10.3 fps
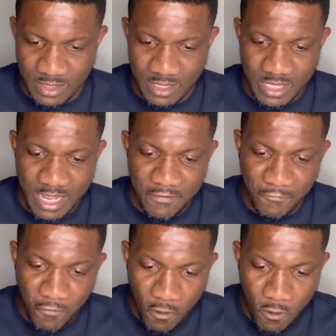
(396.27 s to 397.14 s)

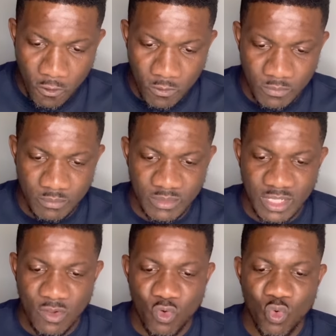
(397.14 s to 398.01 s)
Therefore,
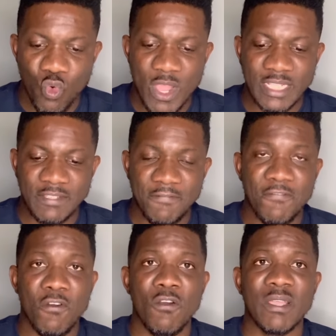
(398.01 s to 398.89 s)
wait
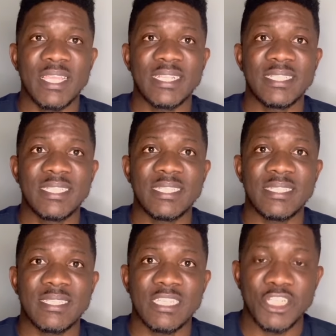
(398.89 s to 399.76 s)
for a
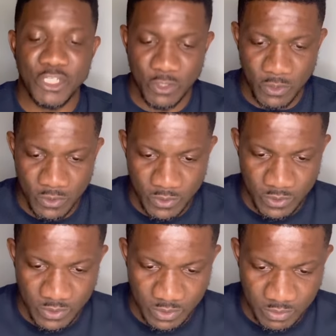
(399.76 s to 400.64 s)
decision.
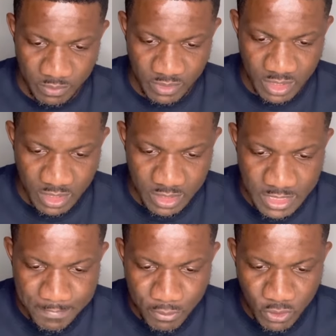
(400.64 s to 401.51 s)

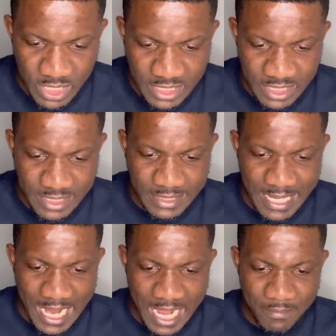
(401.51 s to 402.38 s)
The processing
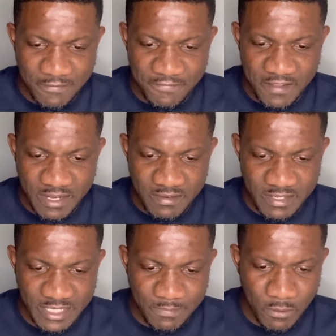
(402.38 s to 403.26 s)
time
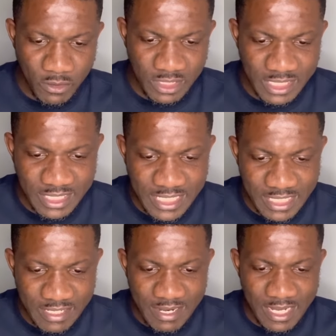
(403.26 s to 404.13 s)
varies, but it
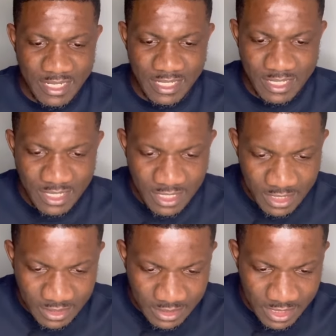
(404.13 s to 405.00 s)
generally
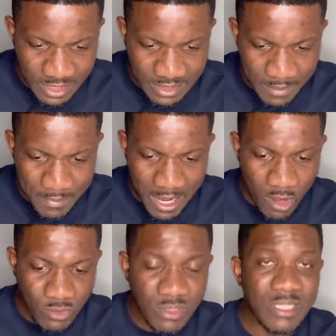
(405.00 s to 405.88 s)
takes
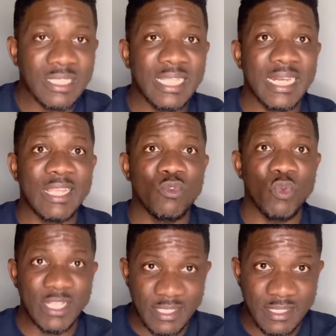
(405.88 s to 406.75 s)
about 3
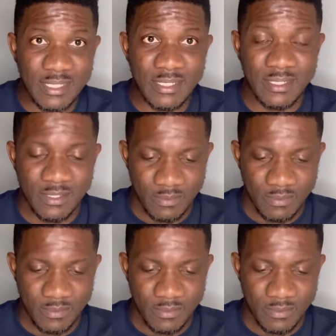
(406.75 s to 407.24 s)
weeks.